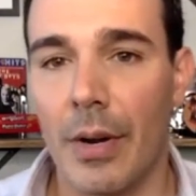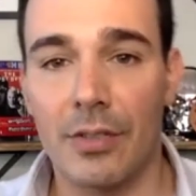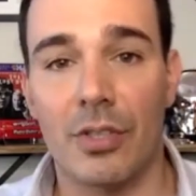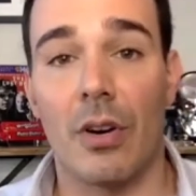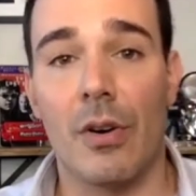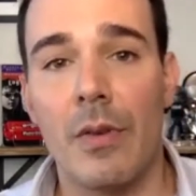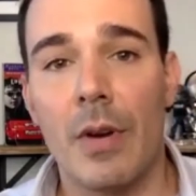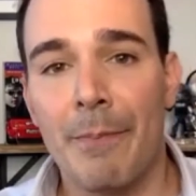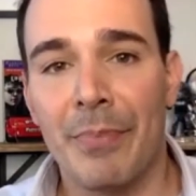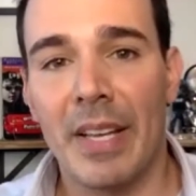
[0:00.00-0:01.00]
And so
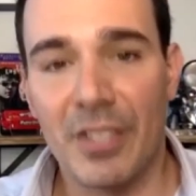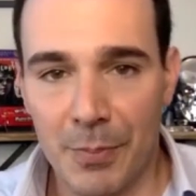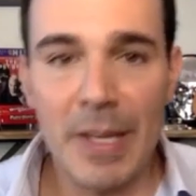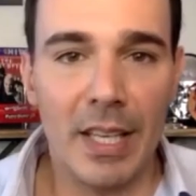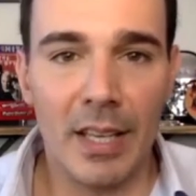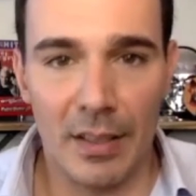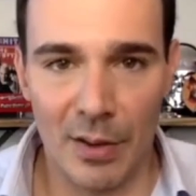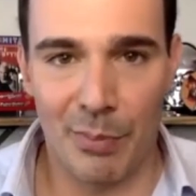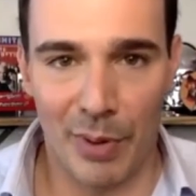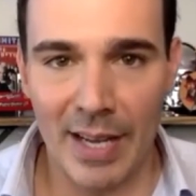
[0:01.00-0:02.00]
in speaking in
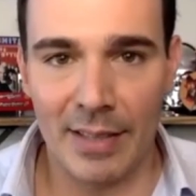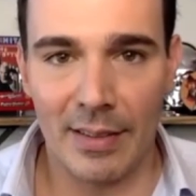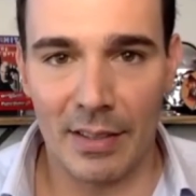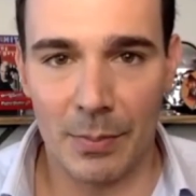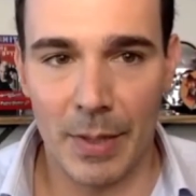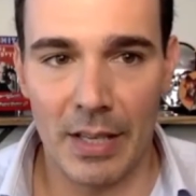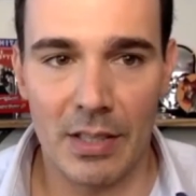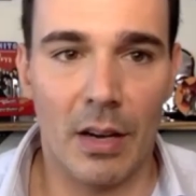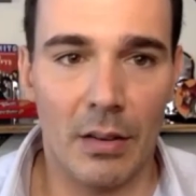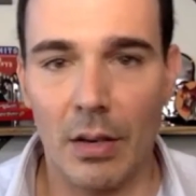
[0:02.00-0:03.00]
the branding
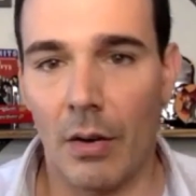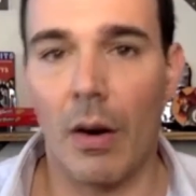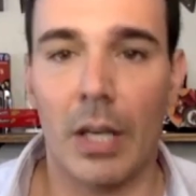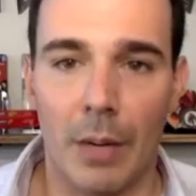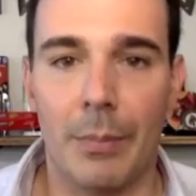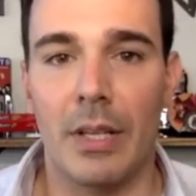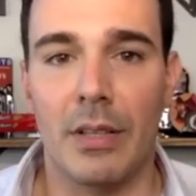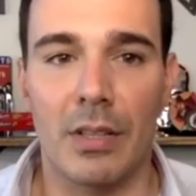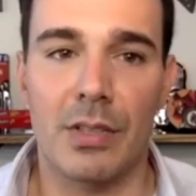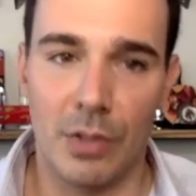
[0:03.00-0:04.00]
space now, you know, our company
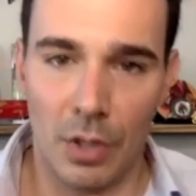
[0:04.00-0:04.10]
does,